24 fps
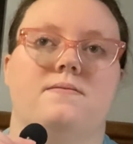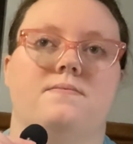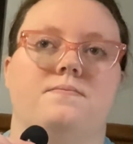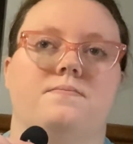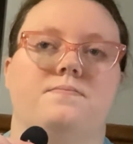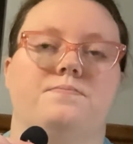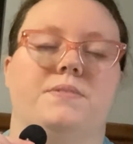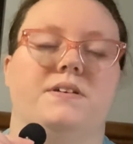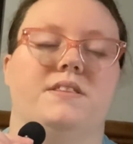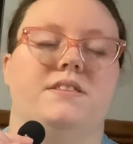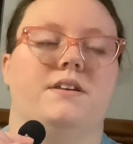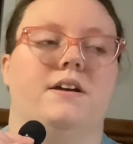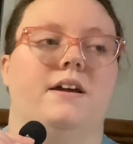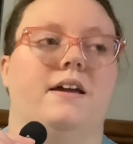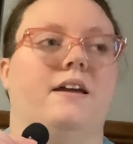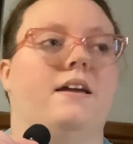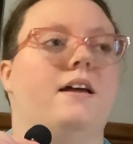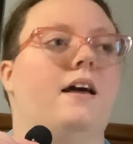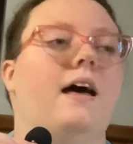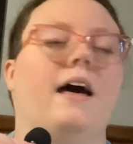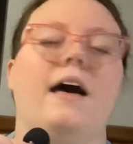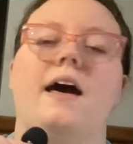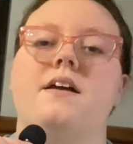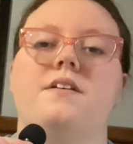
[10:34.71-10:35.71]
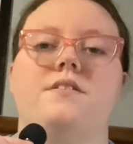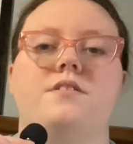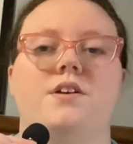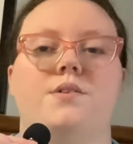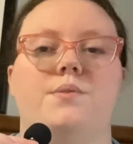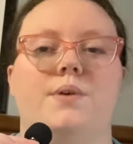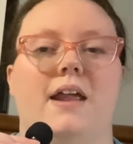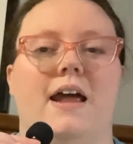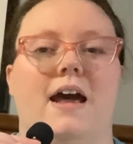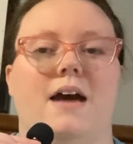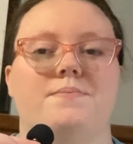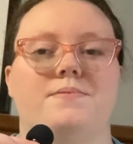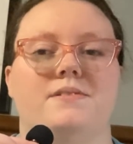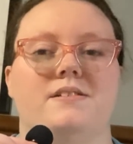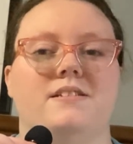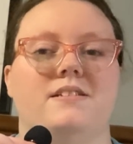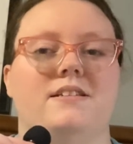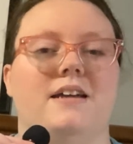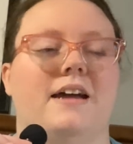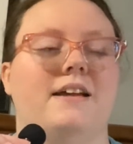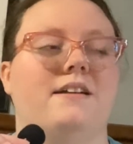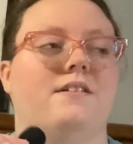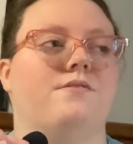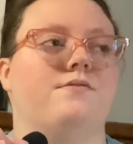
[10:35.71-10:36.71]
But I don't know what happened.
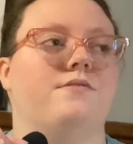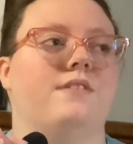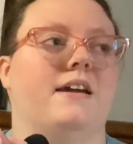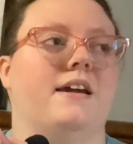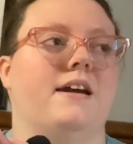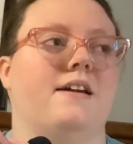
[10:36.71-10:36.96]
I don't think